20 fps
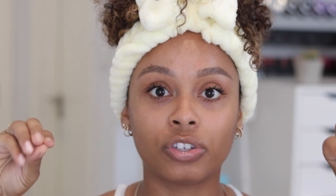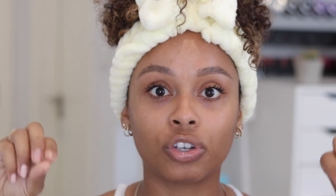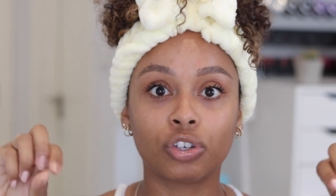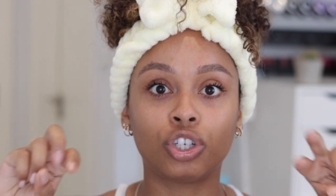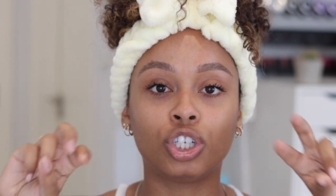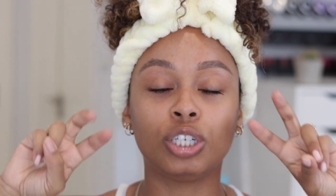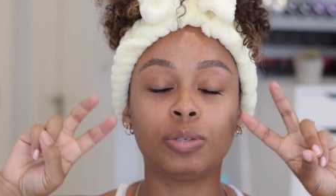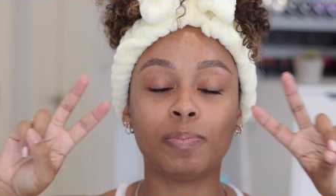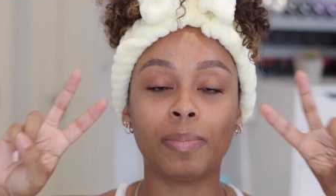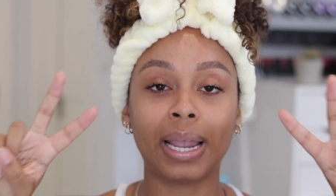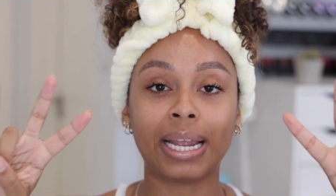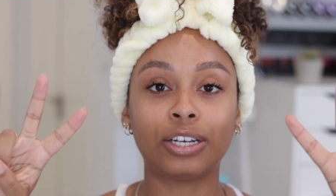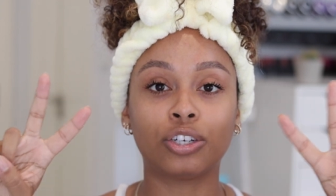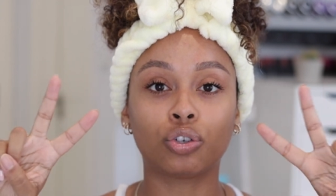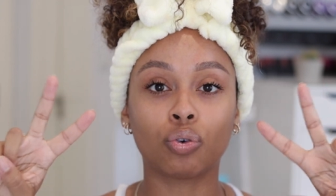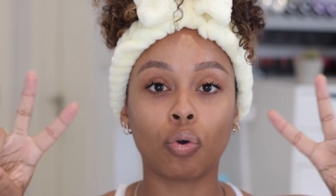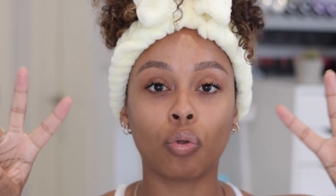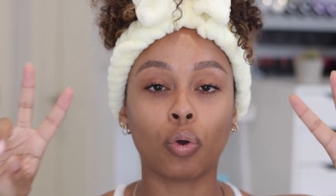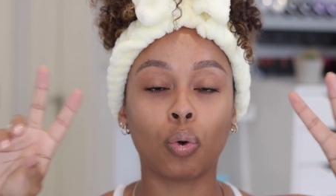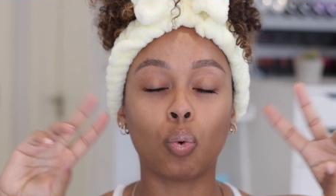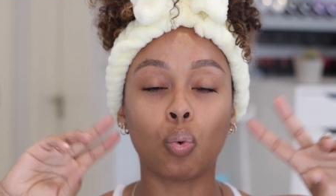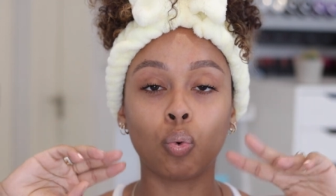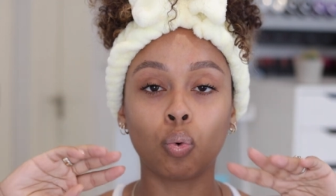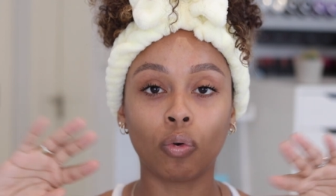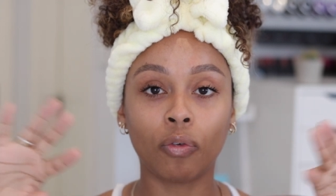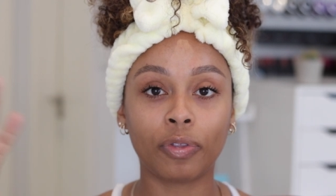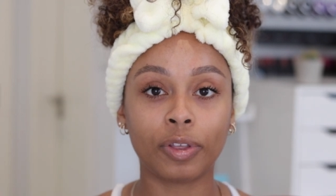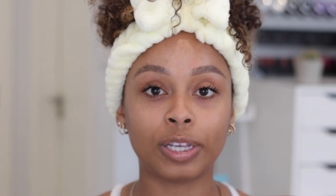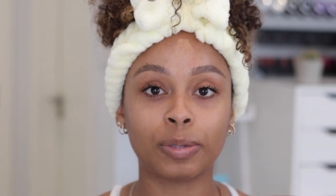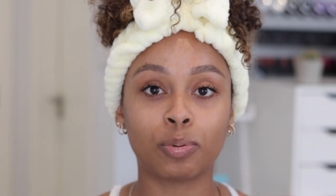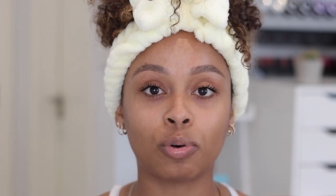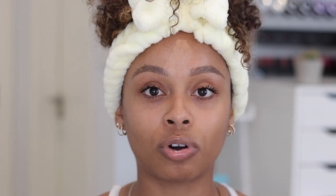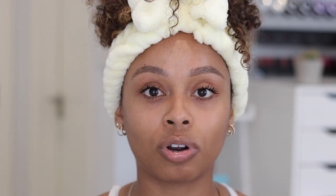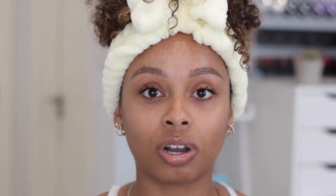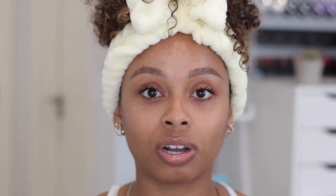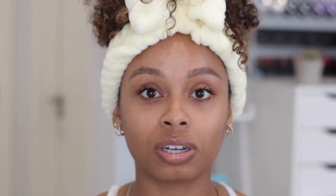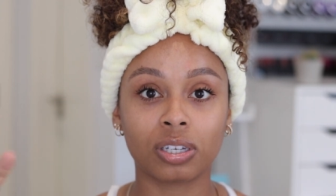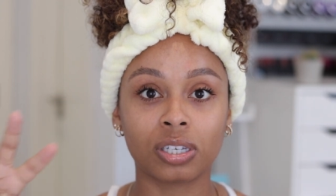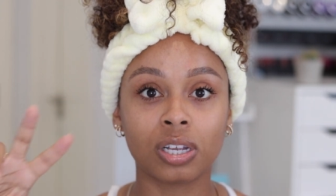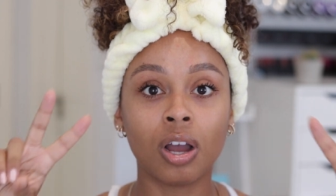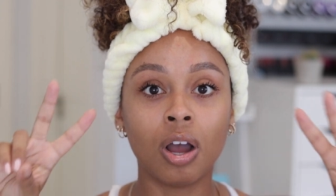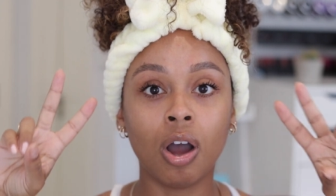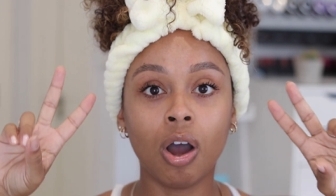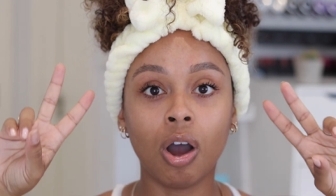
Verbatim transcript: So she's made sure that all of these products